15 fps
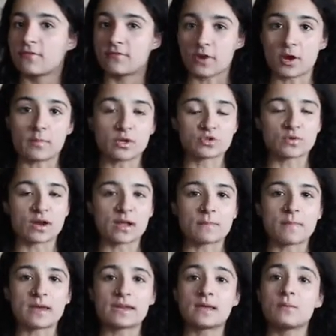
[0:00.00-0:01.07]
Very much
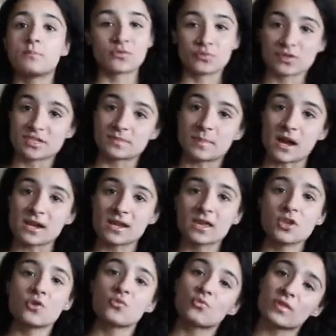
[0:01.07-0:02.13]
recommend it. With
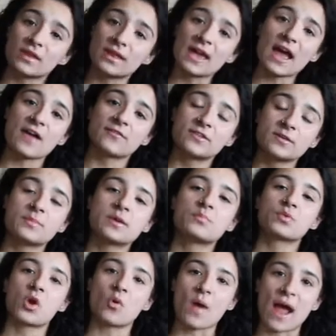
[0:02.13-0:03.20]
Respondent, you really have to
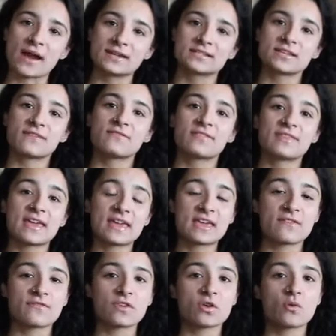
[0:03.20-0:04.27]
be proactive. They
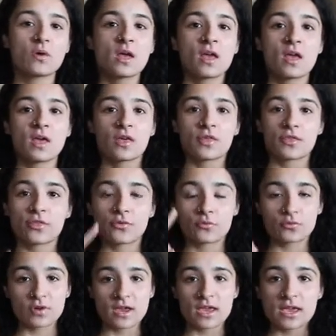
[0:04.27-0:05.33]
give you
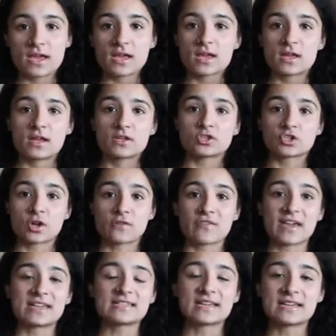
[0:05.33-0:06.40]
3
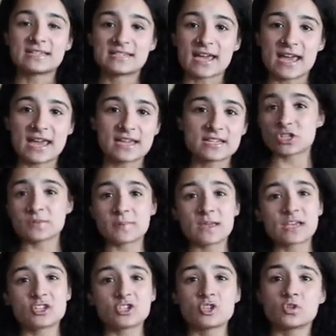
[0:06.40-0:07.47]
surveys a day. Just
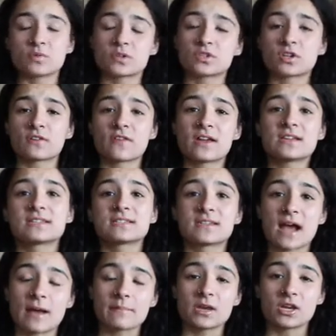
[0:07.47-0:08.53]
because you do a survey does
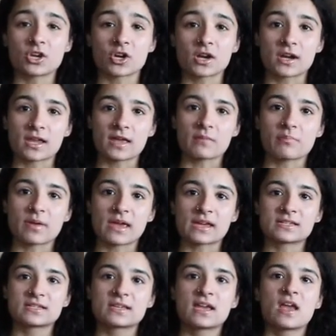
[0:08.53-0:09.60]
not mean you're gonna get
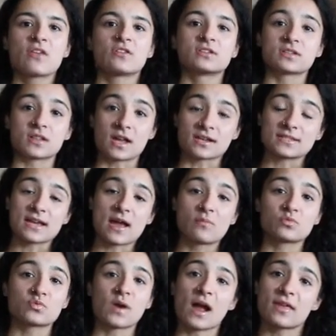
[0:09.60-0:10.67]
picked. There's a lot of
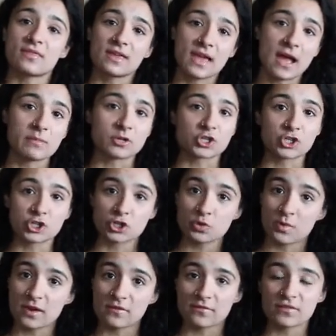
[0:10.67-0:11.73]
times where I think I'm a
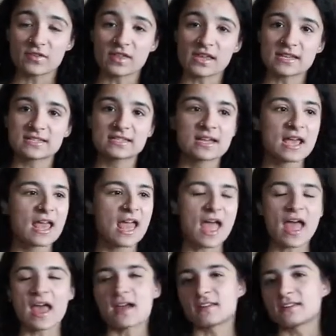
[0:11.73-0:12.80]
shoo-in for this
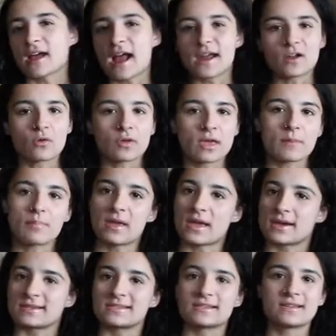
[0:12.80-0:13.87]
and I don't get
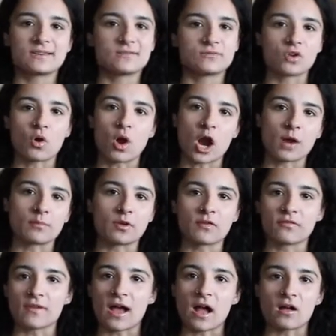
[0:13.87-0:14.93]
picked. No harm,
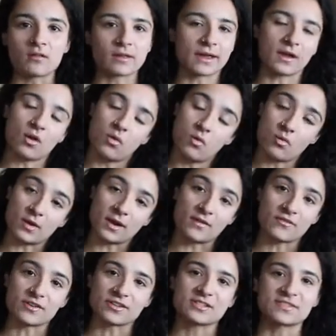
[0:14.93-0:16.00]
no foul, like
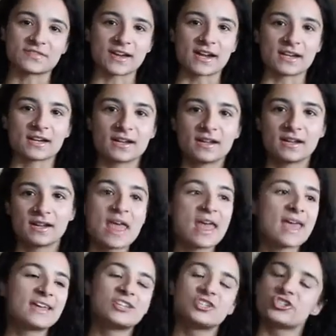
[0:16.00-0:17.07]
whatever, it's fine.
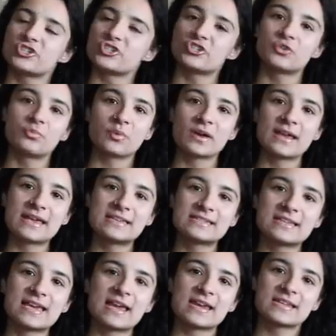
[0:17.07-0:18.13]
It's just super
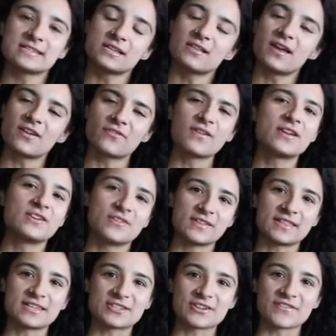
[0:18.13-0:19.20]
easy and it's a lot of fun
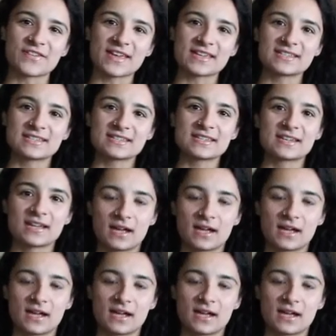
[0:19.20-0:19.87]
doing these surveys.